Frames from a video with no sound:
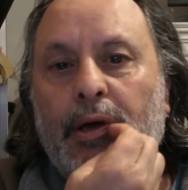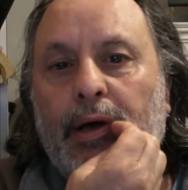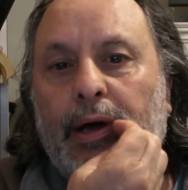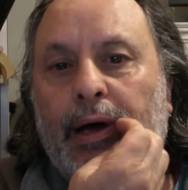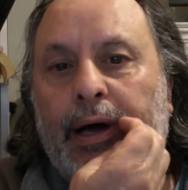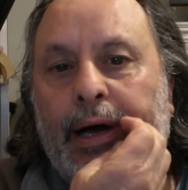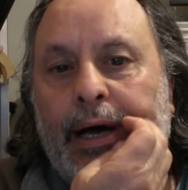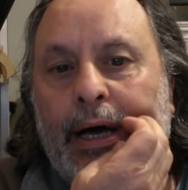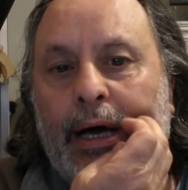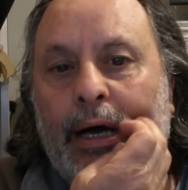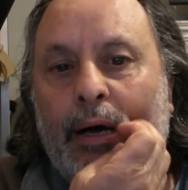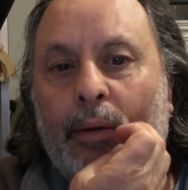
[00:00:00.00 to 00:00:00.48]

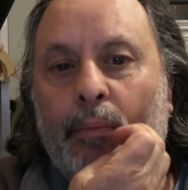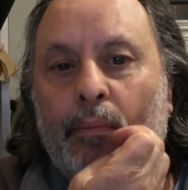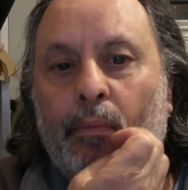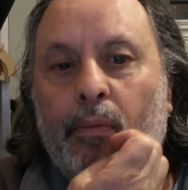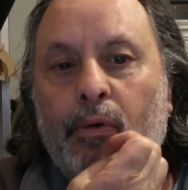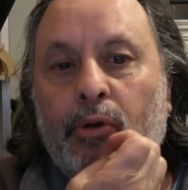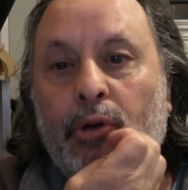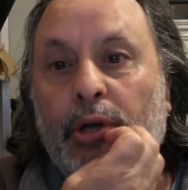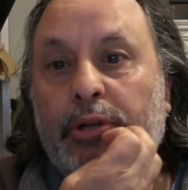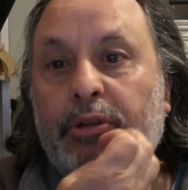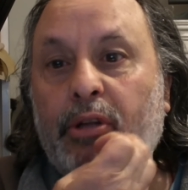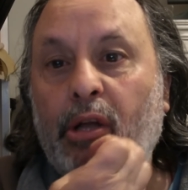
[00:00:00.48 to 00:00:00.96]

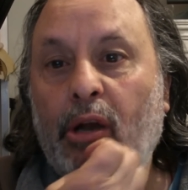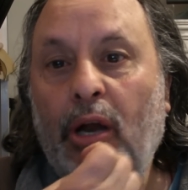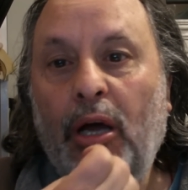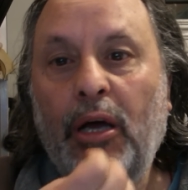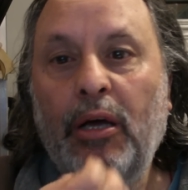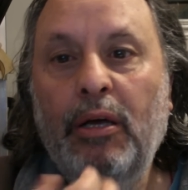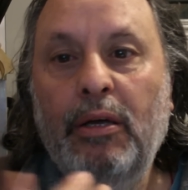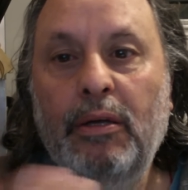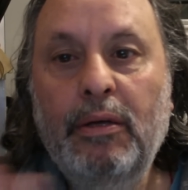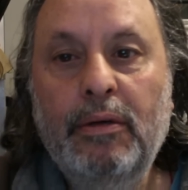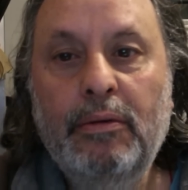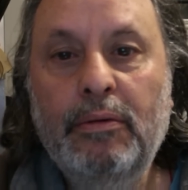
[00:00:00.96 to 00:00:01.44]
Not
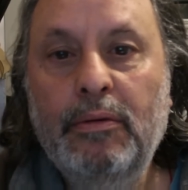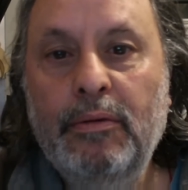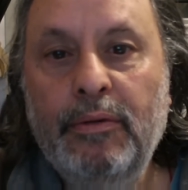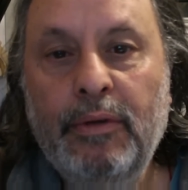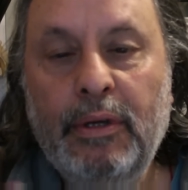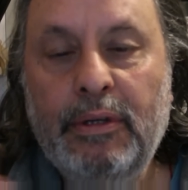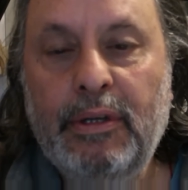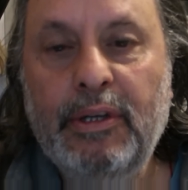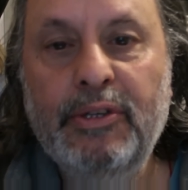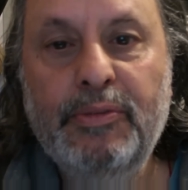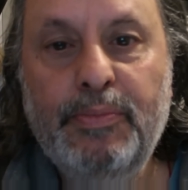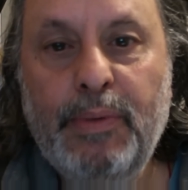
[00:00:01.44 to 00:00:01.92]
that
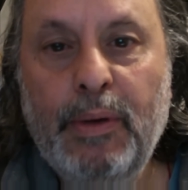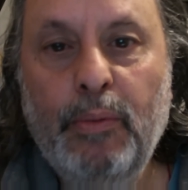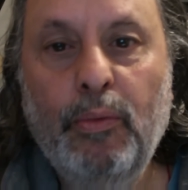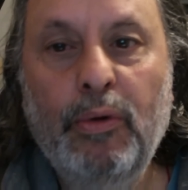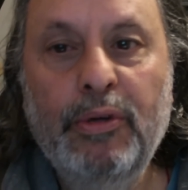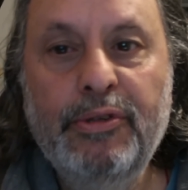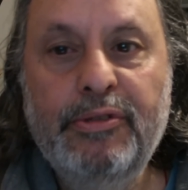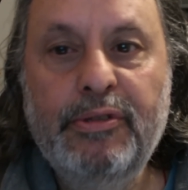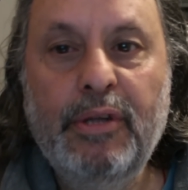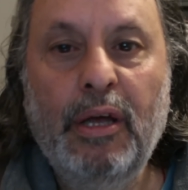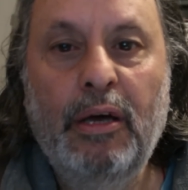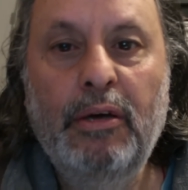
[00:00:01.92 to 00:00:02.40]
this man
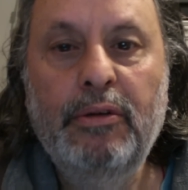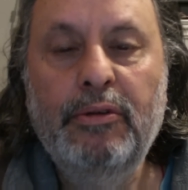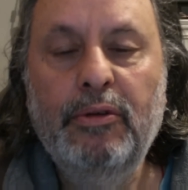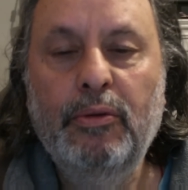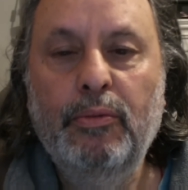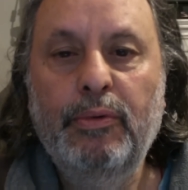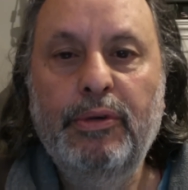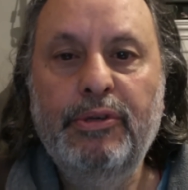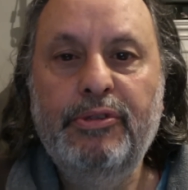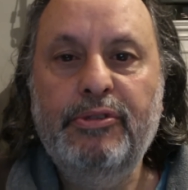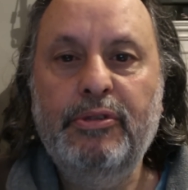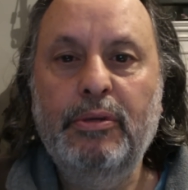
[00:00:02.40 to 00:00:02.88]
wants to own the
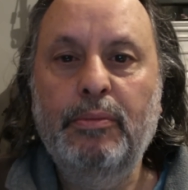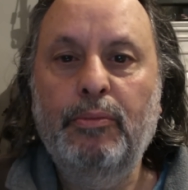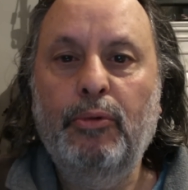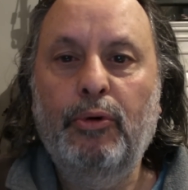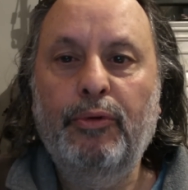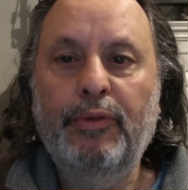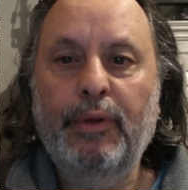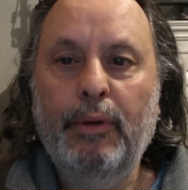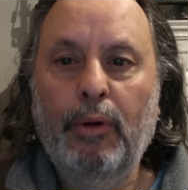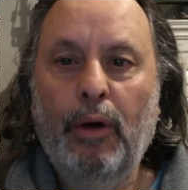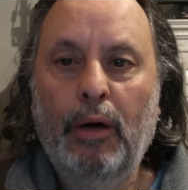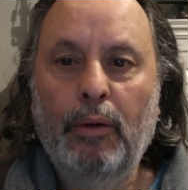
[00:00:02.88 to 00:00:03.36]
wisdom,
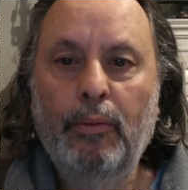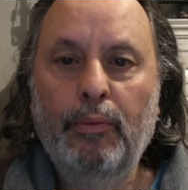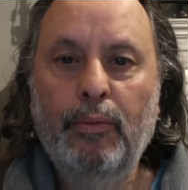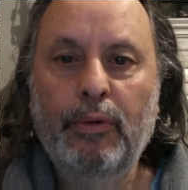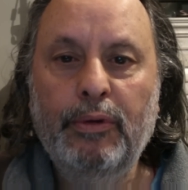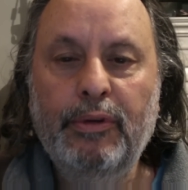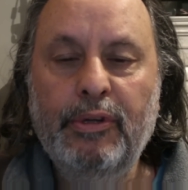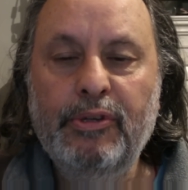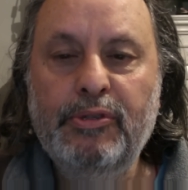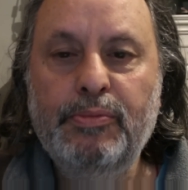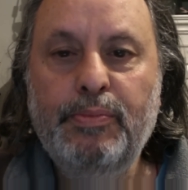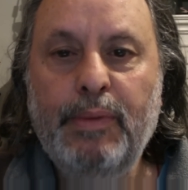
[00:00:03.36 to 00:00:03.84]
or that I
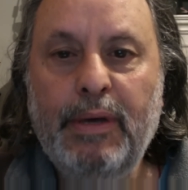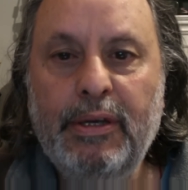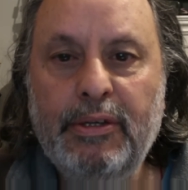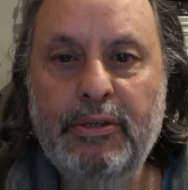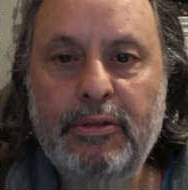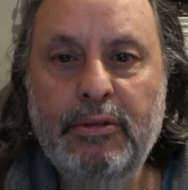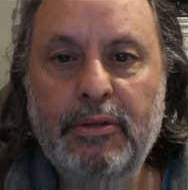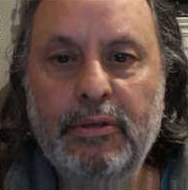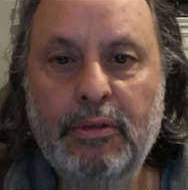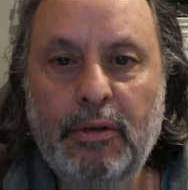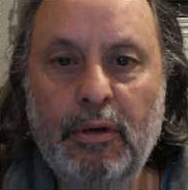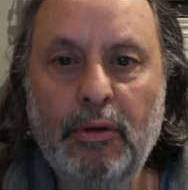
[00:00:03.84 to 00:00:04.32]
want this man
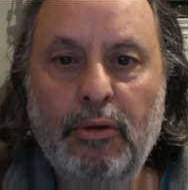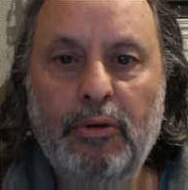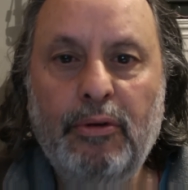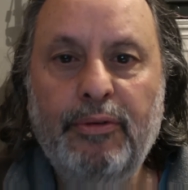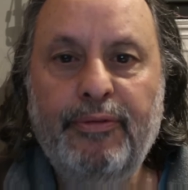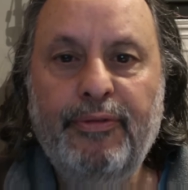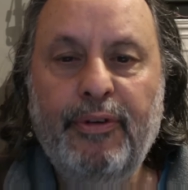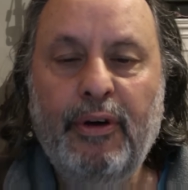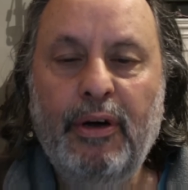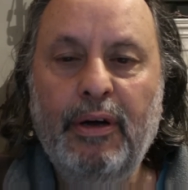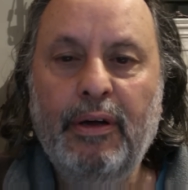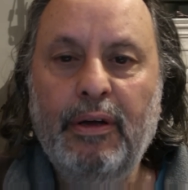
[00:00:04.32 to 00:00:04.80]
to
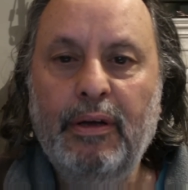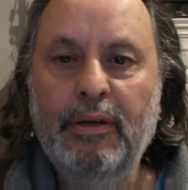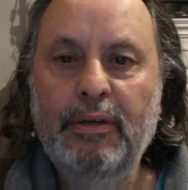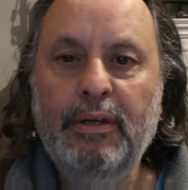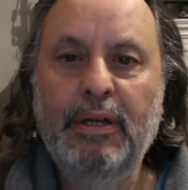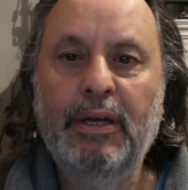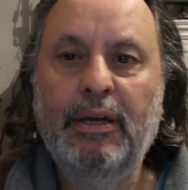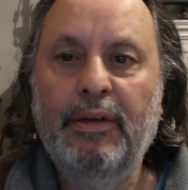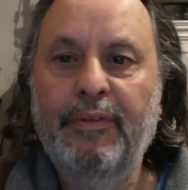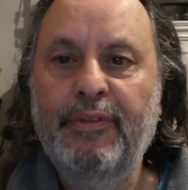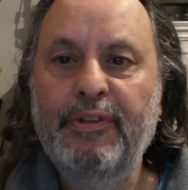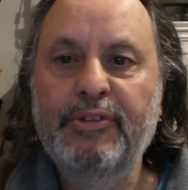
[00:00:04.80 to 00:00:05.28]
glorify,
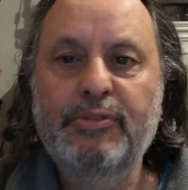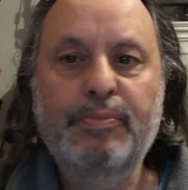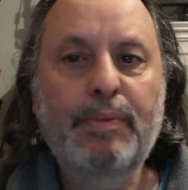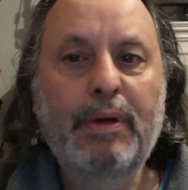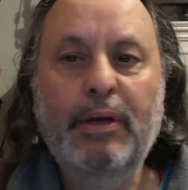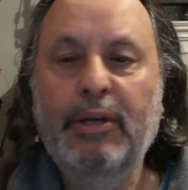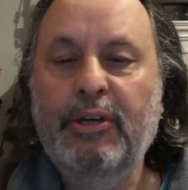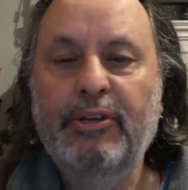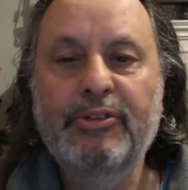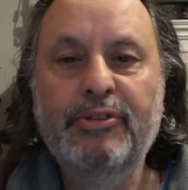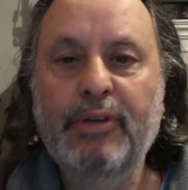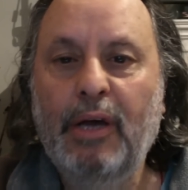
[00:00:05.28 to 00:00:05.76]
this man,
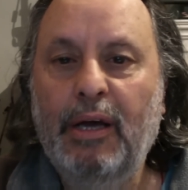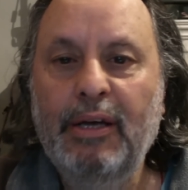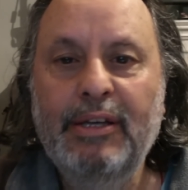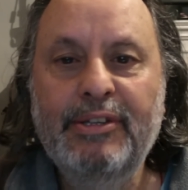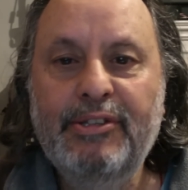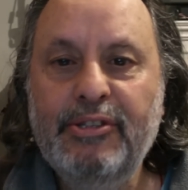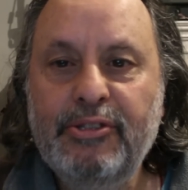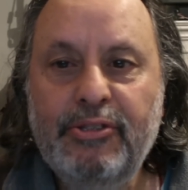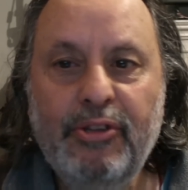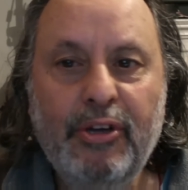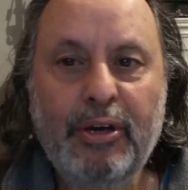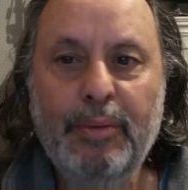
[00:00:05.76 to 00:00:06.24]
because
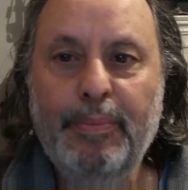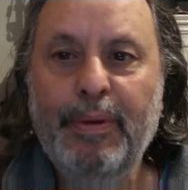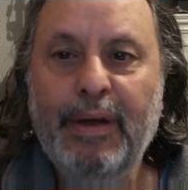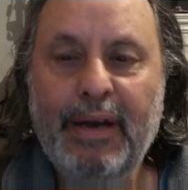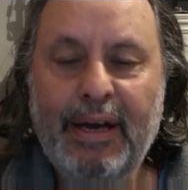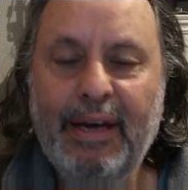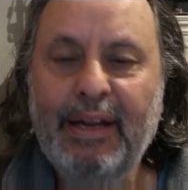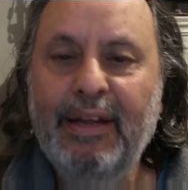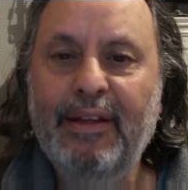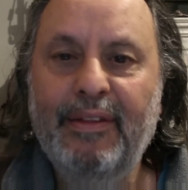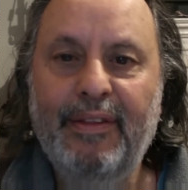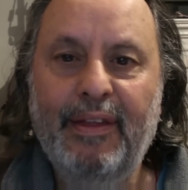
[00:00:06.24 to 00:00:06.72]
this is not about
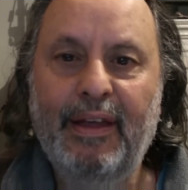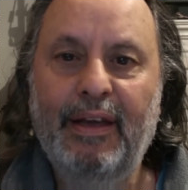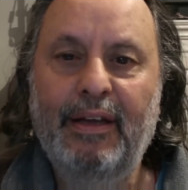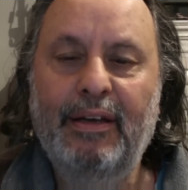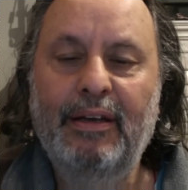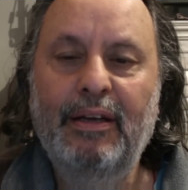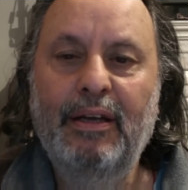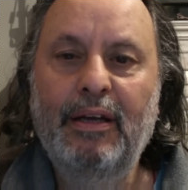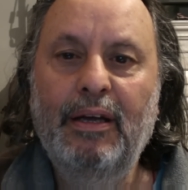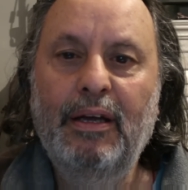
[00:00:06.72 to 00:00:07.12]
any of that.